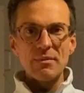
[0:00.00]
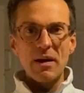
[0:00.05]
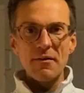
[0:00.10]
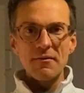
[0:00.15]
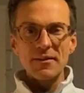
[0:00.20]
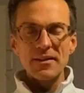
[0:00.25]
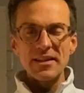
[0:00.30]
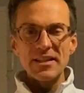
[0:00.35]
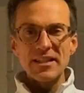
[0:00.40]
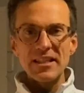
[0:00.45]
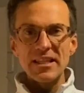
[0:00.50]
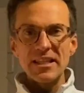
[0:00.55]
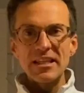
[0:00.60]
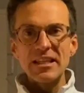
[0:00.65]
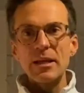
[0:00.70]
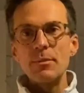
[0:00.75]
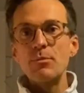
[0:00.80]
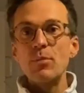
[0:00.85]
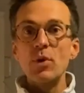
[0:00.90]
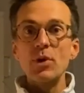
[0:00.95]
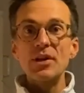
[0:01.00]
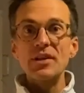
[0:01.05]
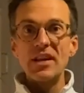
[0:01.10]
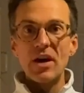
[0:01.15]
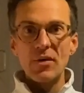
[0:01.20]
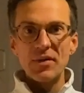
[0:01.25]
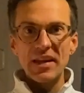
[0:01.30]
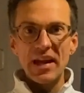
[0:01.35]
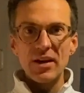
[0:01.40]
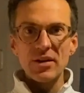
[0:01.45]
the muffin tin and put it
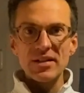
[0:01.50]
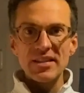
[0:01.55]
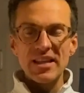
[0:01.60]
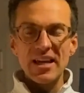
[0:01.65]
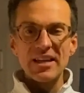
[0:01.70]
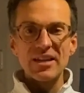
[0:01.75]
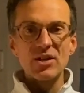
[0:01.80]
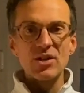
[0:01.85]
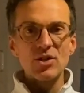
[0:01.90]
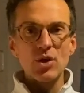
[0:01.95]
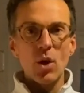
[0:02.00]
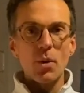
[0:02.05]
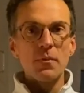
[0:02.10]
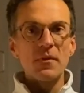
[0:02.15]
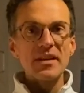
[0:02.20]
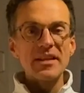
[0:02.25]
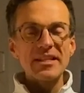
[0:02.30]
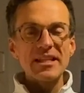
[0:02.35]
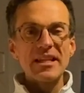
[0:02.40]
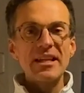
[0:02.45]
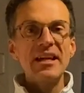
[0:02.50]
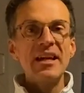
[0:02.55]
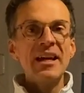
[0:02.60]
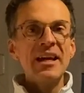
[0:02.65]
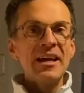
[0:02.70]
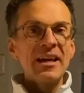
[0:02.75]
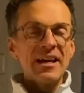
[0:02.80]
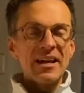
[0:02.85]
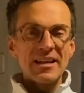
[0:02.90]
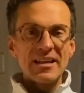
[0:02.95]
now on the outside because obviously
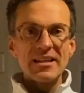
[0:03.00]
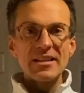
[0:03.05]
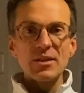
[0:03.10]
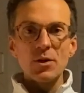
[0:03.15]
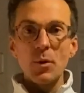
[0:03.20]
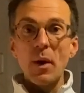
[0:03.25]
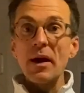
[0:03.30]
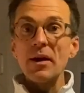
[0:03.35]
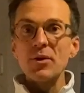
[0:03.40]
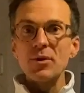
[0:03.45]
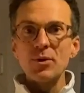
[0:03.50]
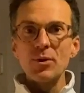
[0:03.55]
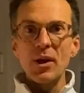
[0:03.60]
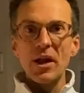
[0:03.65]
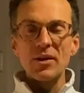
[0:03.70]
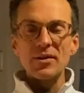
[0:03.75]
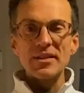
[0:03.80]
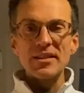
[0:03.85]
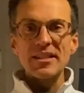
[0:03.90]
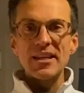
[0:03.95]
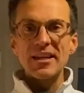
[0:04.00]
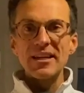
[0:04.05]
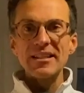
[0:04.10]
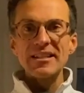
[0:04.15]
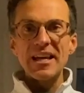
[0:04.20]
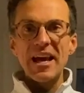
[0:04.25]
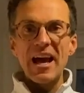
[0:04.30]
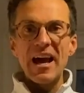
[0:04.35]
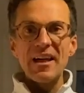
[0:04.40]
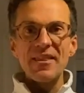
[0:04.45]
it is quite cool
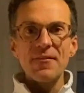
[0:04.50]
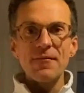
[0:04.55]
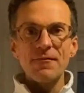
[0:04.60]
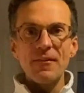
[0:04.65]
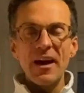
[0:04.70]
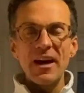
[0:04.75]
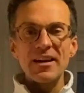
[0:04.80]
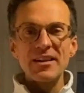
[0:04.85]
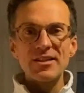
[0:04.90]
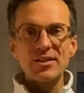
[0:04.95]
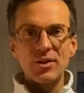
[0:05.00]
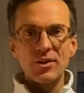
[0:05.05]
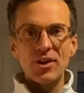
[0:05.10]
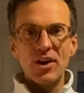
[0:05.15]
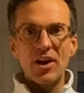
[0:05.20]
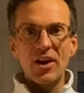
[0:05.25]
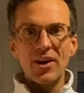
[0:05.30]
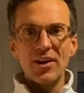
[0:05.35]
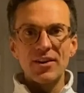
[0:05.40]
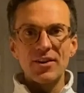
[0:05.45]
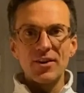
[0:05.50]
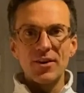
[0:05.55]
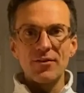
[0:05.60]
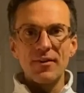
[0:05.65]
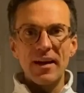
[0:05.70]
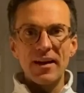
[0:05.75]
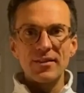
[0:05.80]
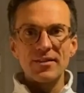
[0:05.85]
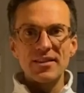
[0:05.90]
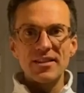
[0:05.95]
outside and the fat is going to harden
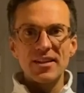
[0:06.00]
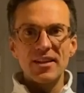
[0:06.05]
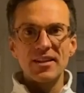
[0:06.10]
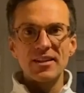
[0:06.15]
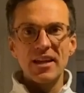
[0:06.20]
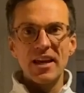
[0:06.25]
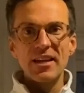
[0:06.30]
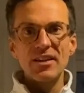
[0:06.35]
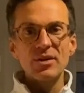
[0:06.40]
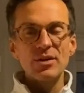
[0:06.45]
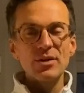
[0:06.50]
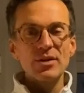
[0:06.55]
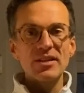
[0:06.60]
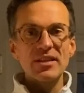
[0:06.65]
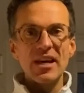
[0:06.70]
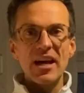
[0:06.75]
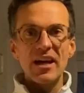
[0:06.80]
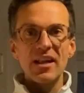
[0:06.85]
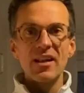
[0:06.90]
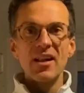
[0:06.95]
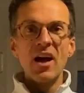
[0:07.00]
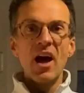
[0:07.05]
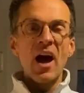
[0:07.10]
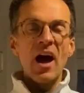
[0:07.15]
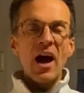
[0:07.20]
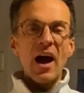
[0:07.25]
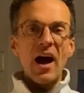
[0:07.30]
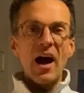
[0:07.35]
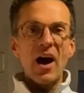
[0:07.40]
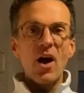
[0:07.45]
off outside, and you could tell
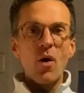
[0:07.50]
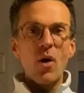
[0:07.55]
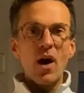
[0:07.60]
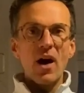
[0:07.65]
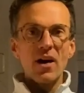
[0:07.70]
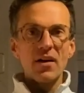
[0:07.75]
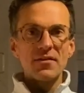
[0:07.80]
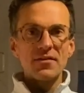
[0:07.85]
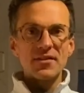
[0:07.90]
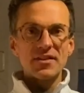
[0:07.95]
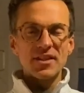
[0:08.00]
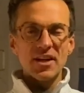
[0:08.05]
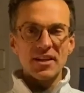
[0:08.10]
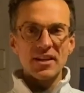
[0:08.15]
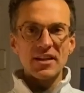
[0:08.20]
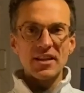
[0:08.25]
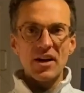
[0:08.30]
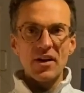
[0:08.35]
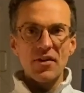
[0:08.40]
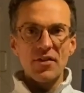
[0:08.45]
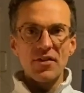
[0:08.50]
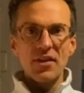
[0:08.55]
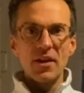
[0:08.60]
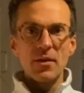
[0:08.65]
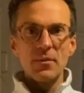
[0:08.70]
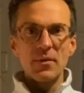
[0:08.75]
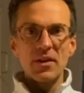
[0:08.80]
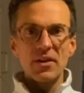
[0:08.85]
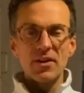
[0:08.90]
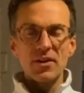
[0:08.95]
how I've done it, I
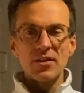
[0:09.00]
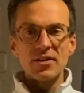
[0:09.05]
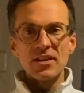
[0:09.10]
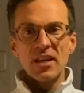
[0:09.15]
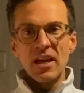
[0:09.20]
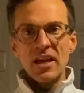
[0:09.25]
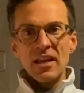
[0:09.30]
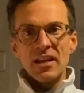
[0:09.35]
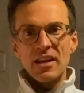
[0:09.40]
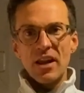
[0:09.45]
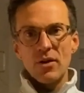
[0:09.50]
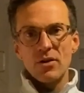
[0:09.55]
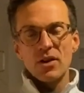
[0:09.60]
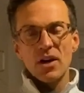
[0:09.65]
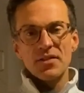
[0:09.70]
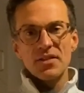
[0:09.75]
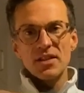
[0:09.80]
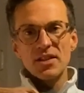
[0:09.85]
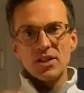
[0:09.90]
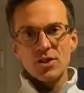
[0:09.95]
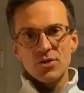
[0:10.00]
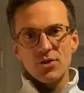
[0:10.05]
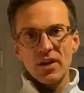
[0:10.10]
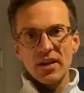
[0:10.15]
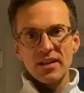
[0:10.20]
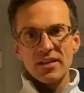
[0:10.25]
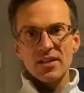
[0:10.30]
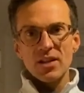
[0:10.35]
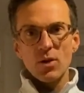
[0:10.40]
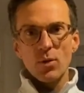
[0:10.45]
think, because now you got the
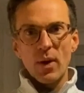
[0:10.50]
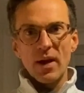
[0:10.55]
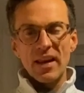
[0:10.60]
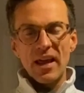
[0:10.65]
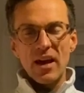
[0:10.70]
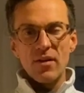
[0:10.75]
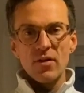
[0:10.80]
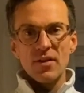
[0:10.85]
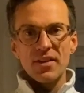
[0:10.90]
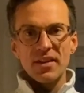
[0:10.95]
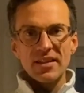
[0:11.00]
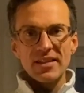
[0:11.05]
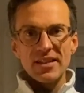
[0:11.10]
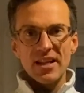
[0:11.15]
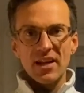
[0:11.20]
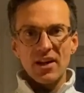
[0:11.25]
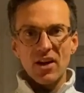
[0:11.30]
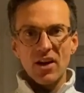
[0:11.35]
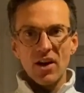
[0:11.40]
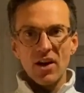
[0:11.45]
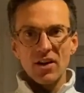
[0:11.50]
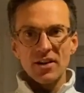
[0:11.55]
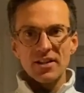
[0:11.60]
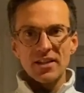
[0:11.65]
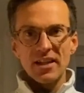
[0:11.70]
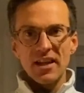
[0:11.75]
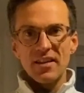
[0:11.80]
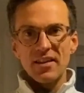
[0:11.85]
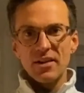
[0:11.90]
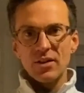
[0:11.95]
string, so when everything is like hard
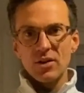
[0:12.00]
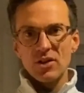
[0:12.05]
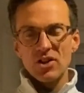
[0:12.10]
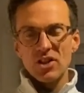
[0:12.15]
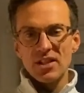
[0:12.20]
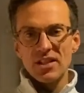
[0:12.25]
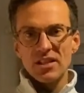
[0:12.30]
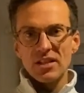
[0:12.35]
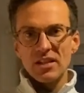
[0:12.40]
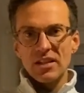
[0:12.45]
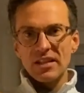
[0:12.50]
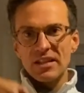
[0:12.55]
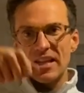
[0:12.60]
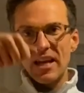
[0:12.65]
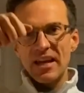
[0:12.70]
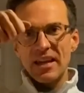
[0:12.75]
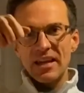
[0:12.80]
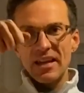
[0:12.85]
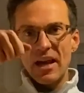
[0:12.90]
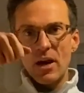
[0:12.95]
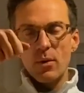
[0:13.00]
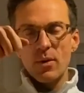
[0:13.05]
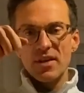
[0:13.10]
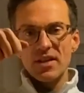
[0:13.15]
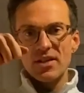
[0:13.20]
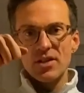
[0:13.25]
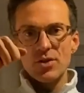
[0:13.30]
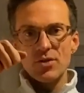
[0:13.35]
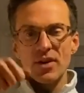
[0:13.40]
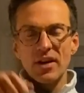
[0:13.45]
together you could just take it out with
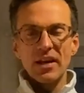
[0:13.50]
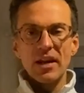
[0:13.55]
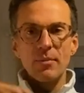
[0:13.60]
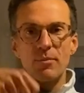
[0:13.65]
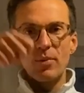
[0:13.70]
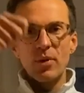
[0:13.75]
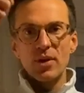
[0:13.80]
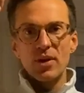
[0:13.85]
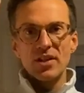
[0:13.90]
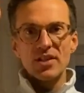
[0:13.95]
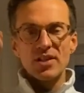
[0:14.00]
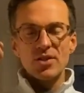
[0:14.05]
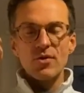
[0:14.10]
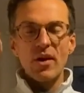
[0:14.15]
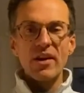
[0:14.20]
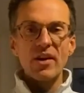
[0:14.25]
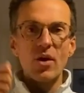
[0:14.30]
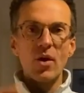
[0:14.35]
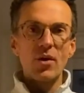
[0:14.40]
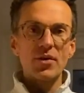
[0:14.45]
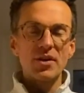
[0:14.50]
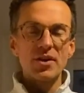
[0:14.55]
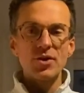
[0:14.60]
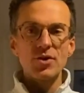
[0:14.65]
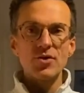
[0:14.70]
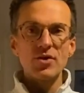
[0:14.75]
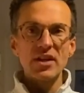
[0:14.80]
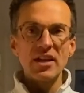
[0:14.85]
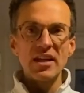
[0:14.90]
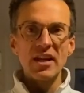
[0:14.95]
a string and put it straight on the
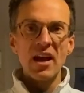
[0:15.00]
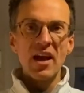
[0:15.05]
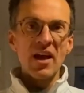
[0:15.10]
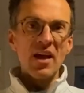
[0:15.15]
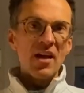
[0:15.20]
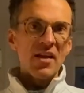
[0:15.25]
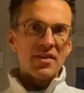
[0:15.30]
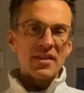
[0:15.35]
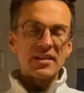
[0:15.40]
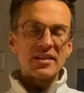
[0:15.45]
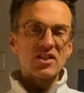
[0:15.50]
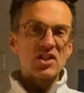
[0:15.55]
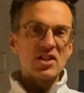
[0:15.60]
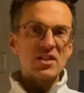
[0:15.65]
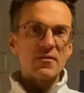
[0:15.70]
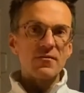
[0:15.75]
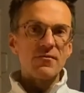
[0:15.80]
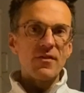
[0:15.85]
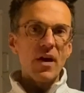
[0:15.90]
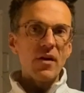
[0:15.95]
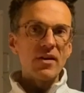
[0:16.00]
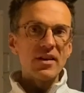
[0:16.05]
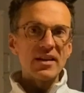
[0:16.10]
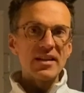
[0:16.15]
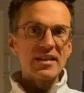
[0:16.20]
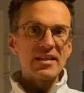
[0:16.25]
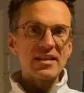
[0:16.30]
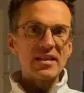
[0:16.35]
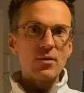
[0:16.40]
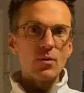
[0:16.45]
tree. This is just a very
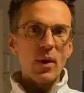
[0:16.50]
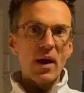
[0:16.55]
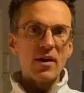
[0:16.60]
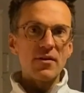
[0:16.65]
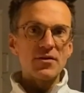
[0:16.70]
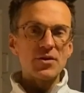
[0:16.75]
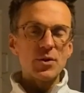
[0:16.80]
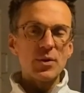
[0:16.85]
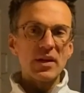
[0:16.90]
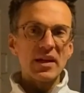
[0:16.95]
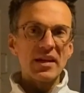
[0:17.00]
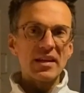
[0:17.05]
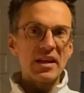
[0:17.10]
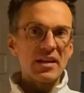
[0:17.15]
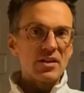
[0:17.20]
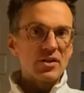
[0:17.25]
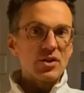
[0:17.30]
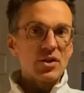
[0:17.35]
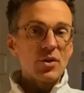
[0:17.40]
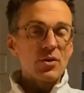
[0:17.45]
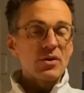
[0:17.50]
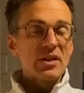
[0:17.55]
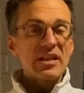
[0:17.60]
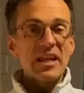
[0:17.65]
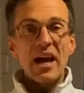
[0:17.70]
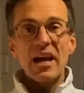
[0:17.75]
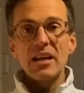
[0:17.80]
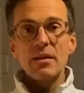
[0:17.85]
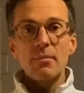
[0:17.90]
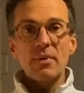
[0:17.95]
easy way of doing it, and you don't
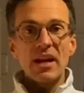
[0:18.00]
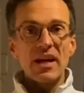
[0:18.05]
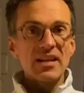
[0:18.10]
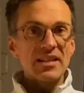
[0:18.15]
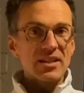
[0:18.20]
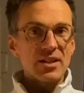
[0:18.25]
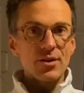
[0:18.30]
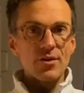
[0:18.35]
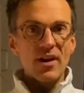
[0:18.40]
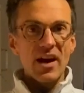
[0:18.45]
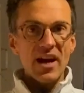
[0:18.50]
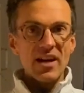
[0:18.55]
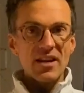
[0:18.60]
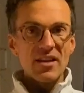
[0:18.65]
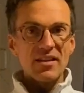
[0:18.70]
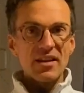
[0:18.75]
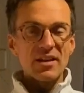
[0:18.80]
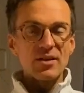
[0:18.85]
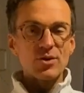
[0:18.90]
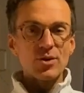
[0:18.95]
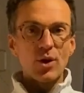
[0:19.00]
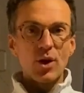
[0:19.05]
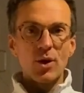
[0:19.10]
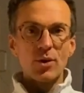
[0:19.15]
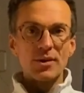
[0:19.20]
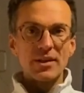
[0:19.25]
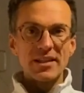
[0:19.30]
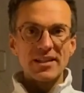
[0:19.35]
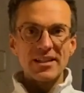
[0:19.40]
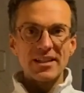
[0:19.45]
need any plastic or anything to
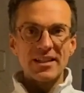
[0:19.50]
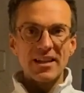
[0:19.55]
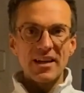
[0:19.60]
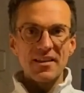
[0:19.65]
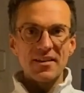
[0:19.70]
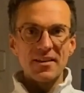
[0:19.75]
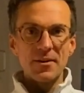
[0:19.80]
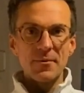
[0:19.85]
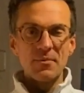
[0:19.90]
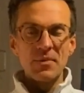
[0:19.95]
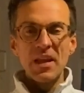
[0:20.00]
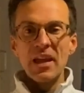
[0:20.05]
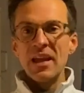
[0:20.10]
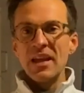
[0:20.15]
hold it together.